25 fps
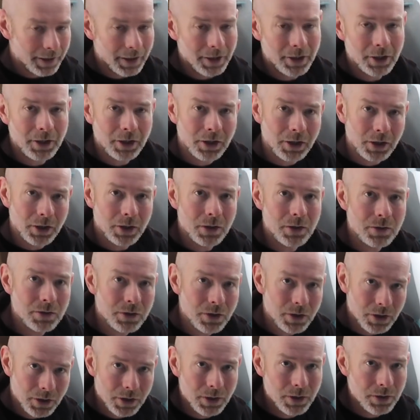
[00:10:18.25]
a
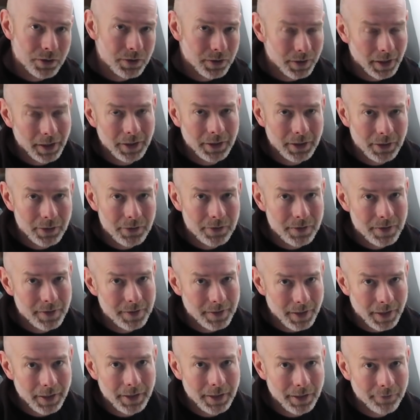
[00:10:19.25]
huge thank you to
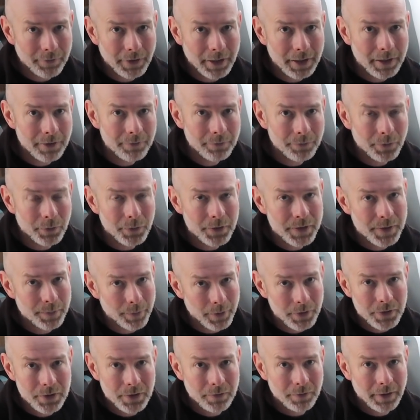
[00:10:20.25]
Sun Living for
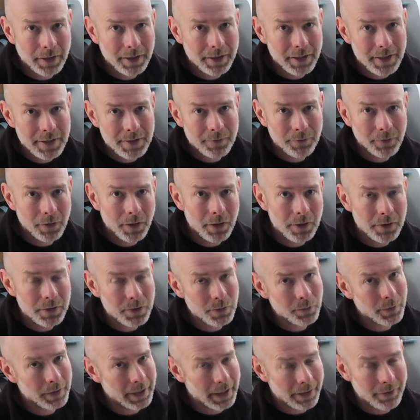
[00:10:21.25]
sponsoring these
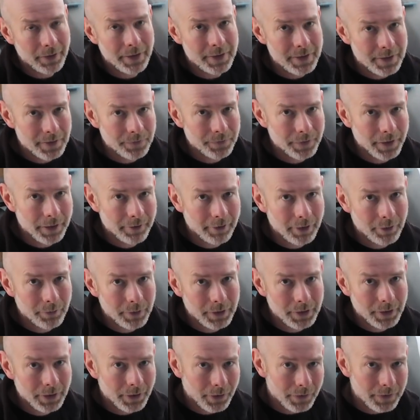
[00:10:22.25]
vlogs without interfering
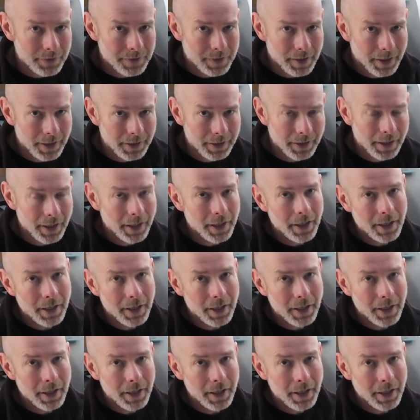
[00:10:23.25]
with the content.